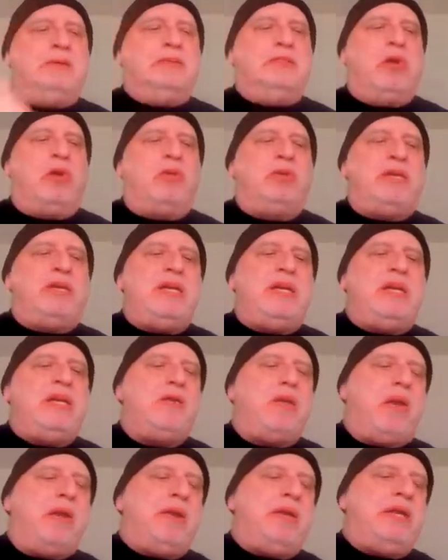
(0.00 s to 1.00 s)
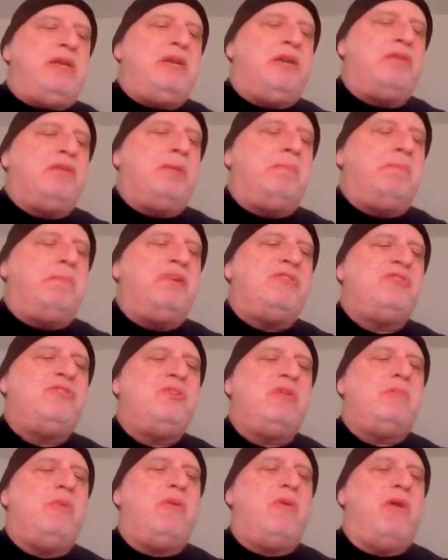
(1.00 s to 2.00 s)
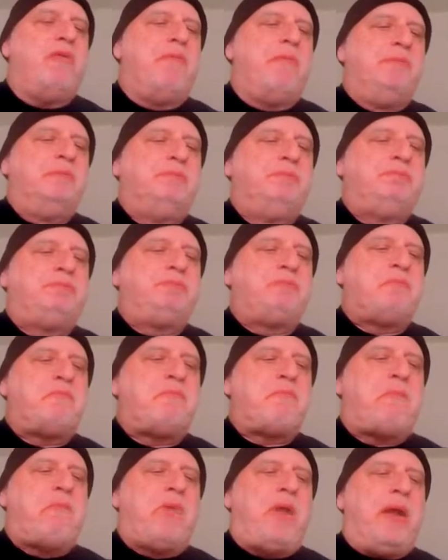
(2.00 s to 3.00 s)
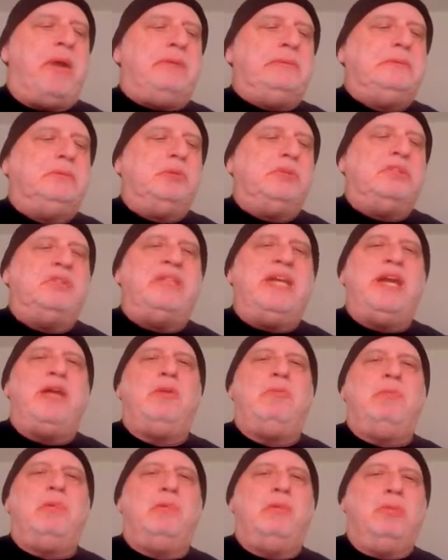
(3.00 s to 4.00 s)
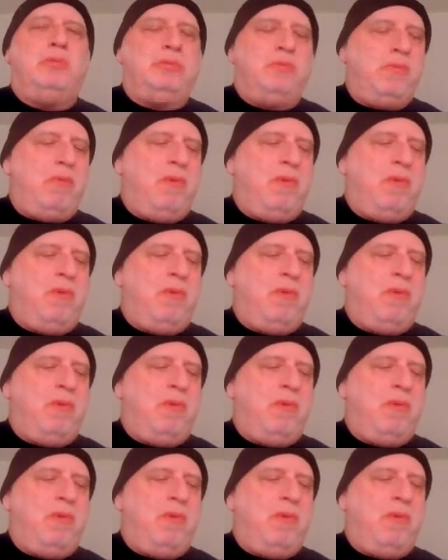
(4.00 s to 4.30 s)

The only eater that pissed him off was Dale Boone.